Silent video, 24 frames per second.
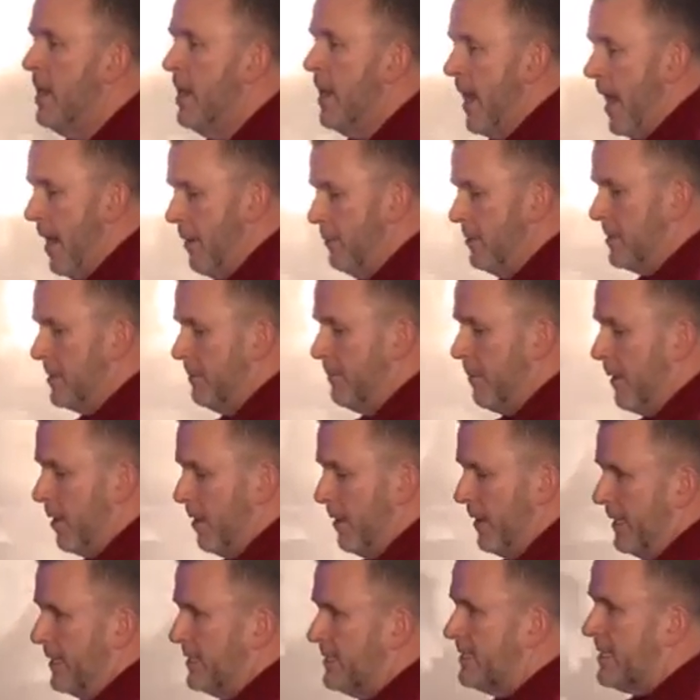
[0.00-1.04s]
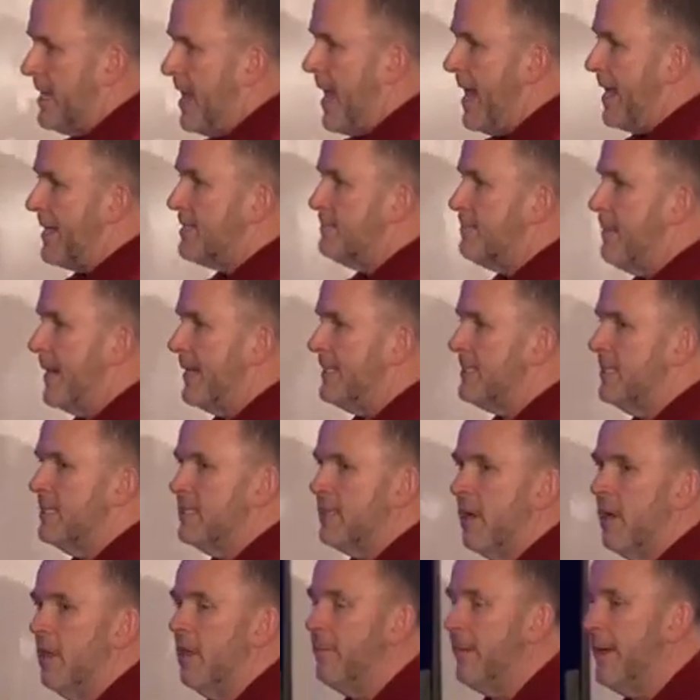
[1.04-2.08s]
I went to Barney's, Saks, Macy's,
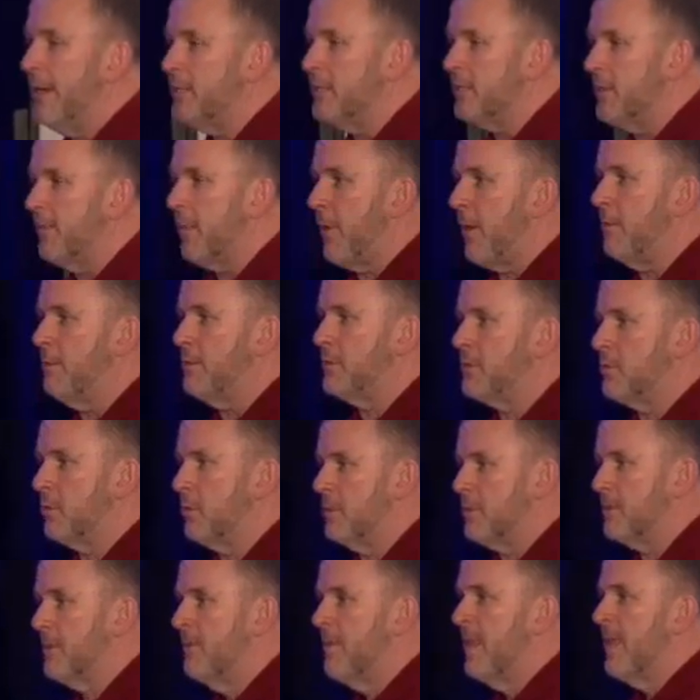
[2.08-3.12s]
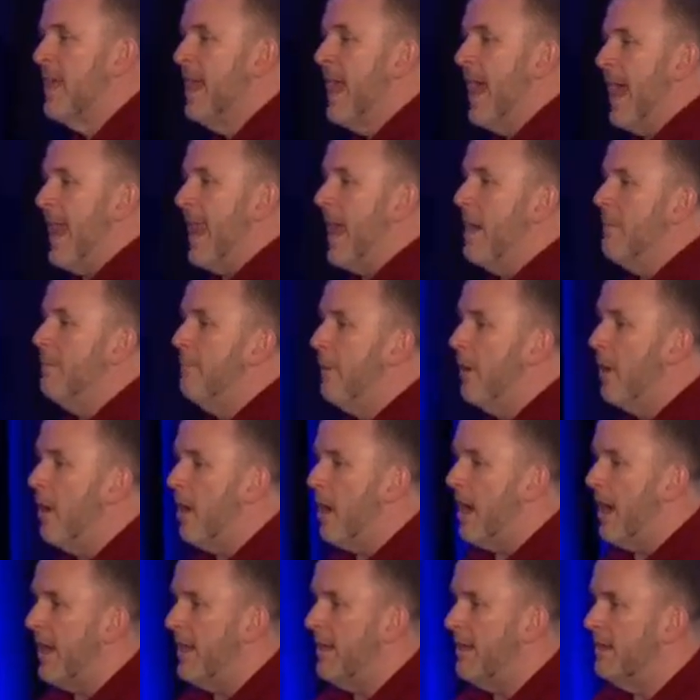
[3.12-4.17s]
all the major department stores, and I
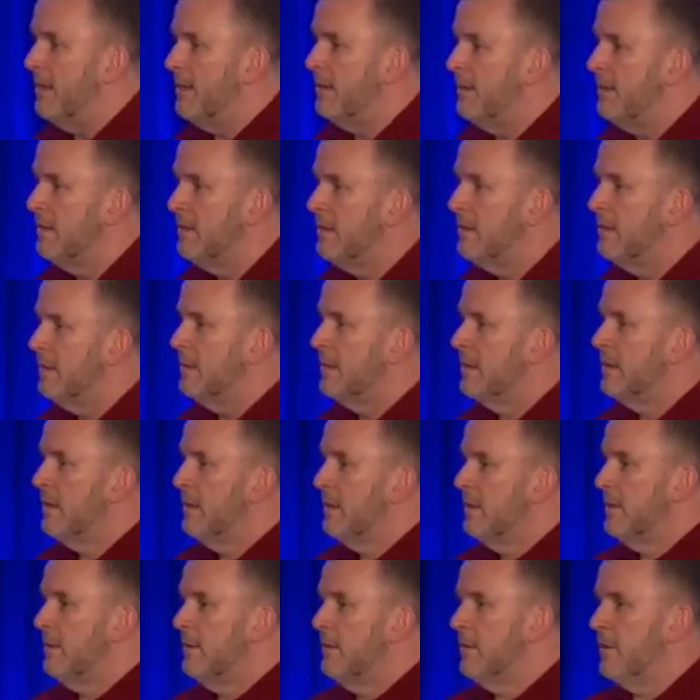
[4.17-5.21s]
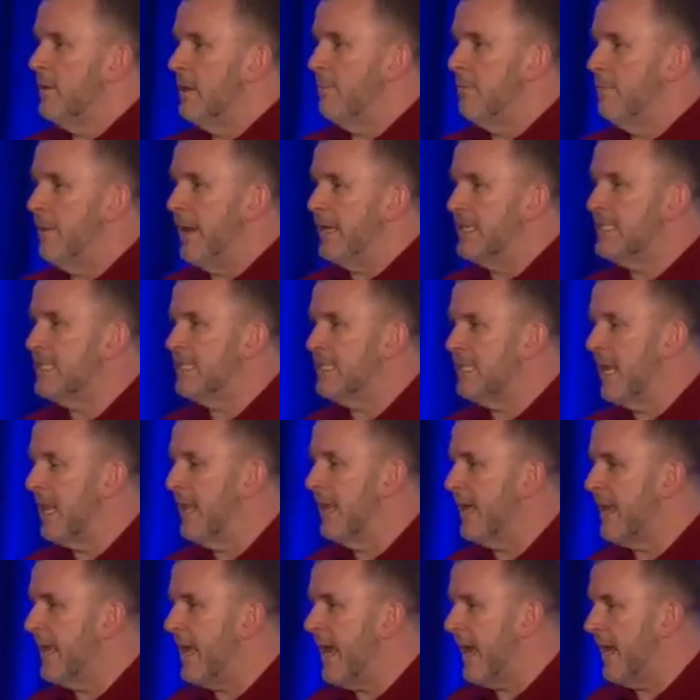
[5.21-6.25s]
bought the
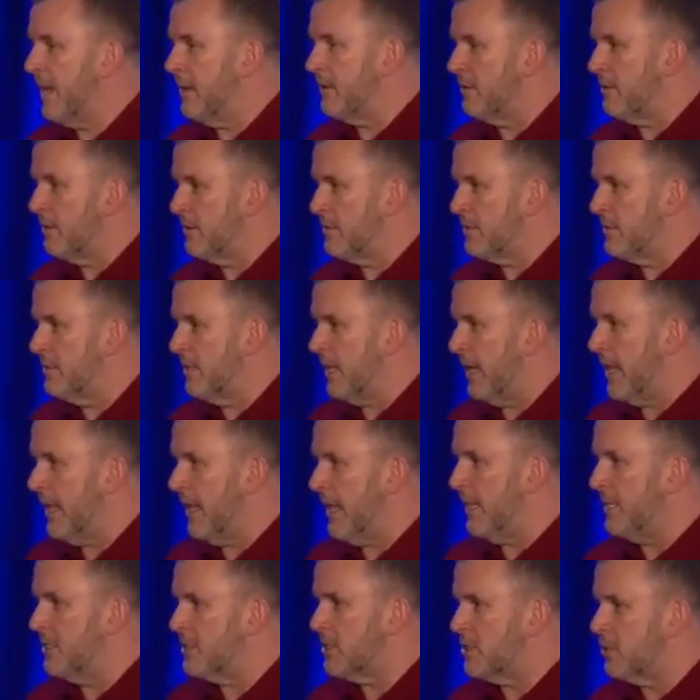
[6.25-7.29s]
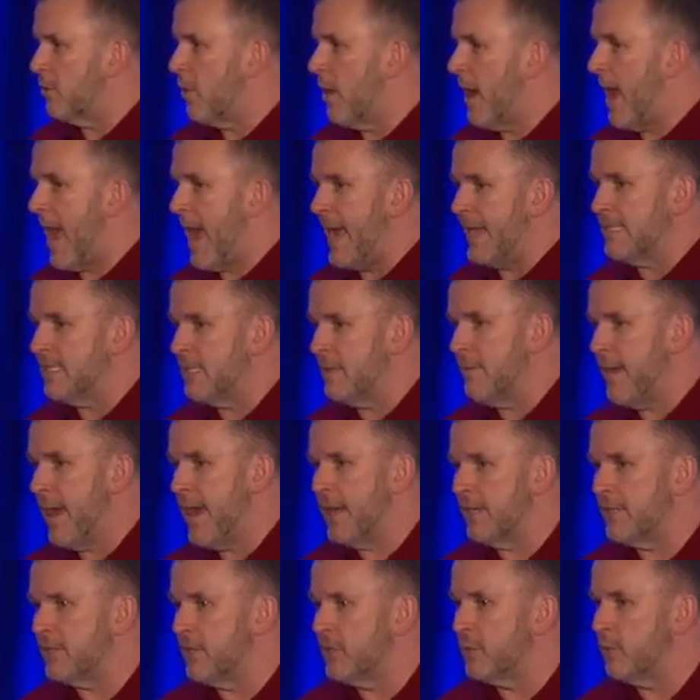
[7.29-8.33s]
best-selling candles in each store. I asked the
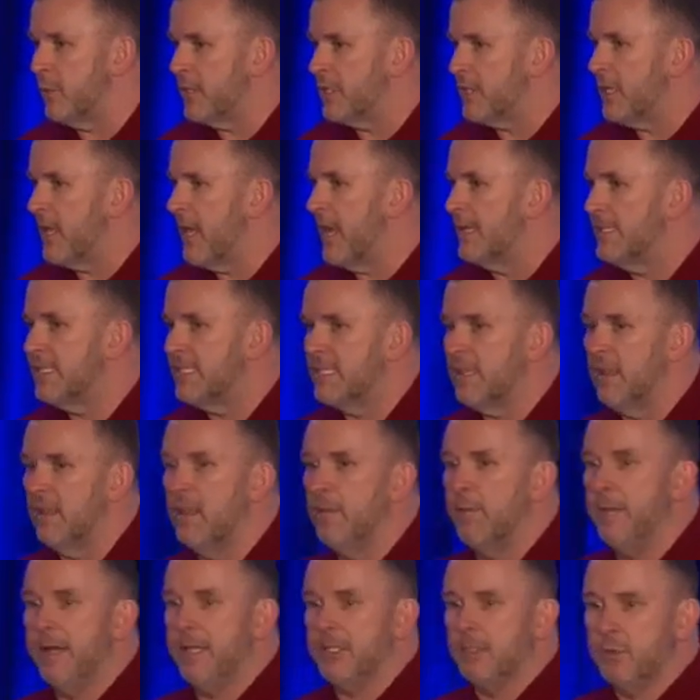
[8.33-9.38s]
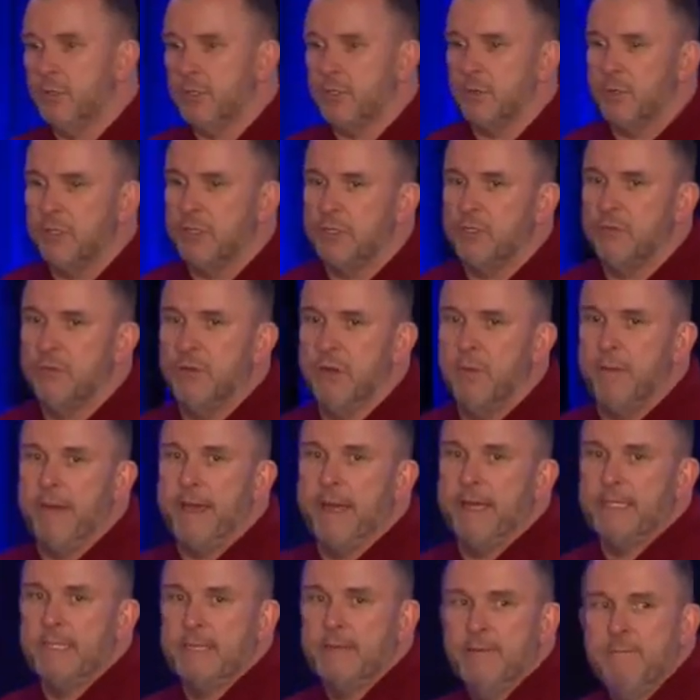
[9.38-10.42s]
managers which line's selling the best, which one's doing the
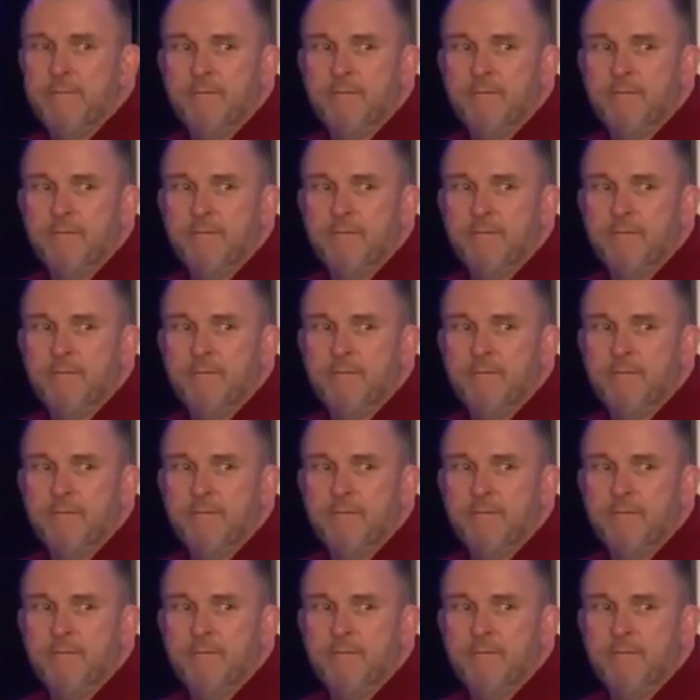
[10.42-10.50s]
best.